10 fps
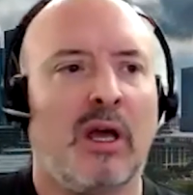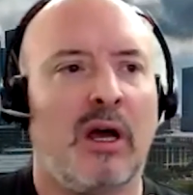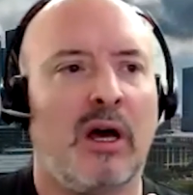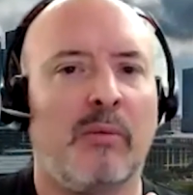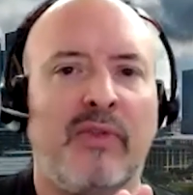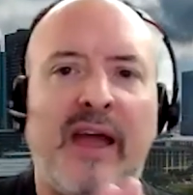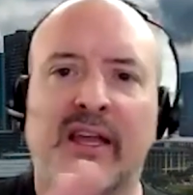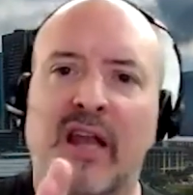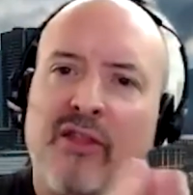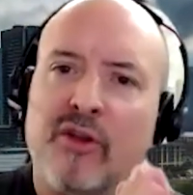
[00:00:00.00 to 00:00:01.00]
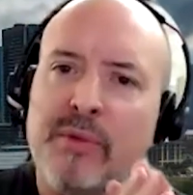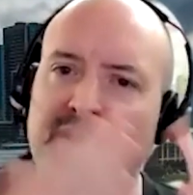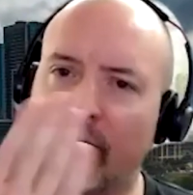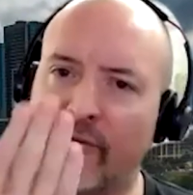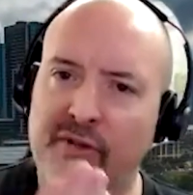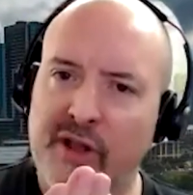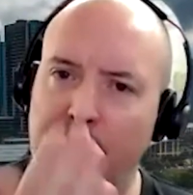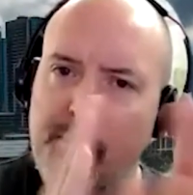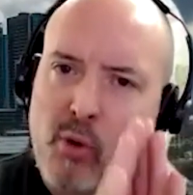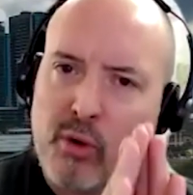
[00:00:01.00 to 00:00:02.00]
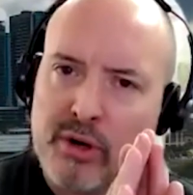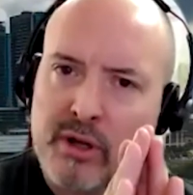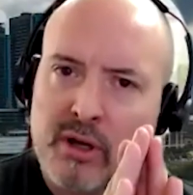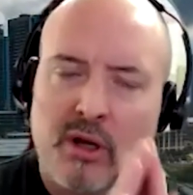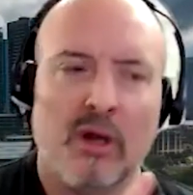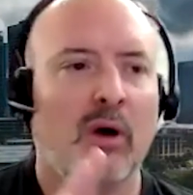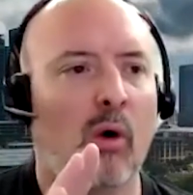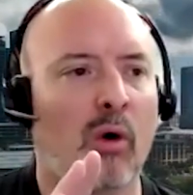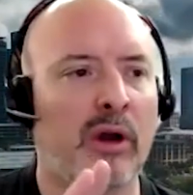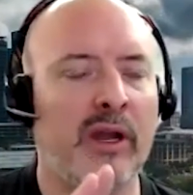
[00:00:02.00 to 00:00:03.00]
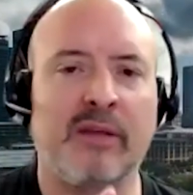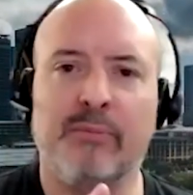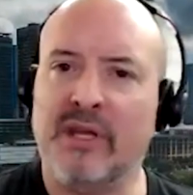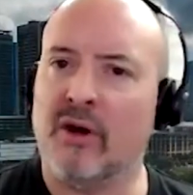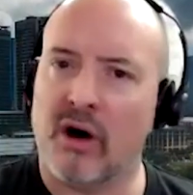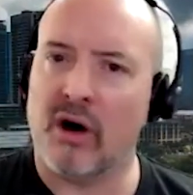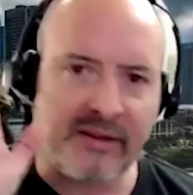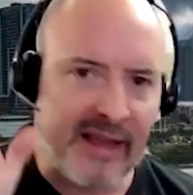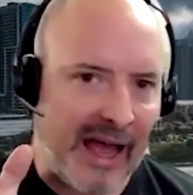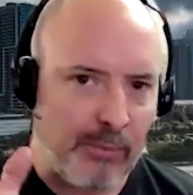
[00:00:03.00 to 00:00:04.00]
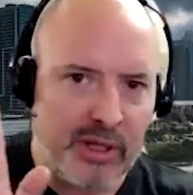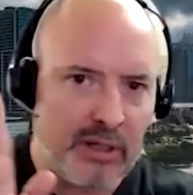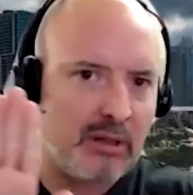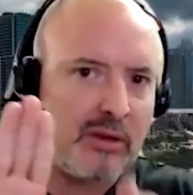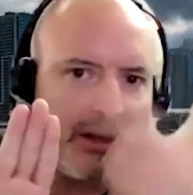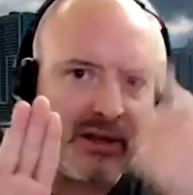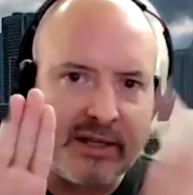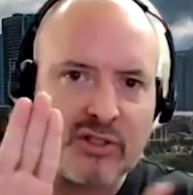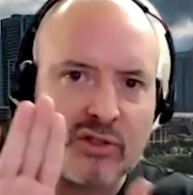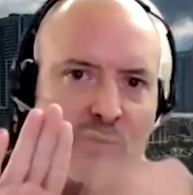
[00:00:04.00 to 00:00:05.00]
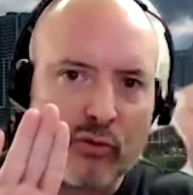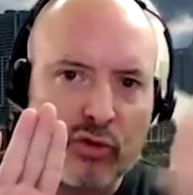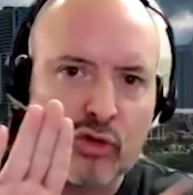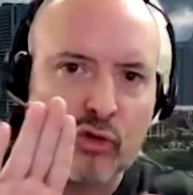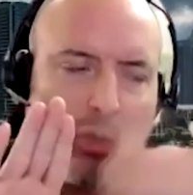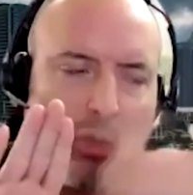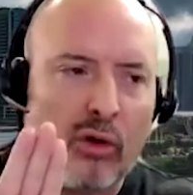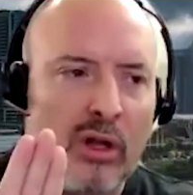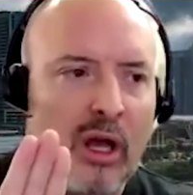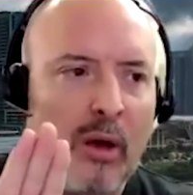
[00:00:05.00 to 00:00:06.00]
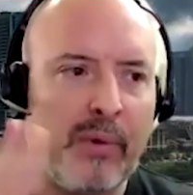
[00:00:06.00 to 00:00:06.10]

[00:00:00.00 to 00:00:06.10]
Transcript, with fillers: Um, that can either be in a flip board or it can be on a tablet that I sc- scroll.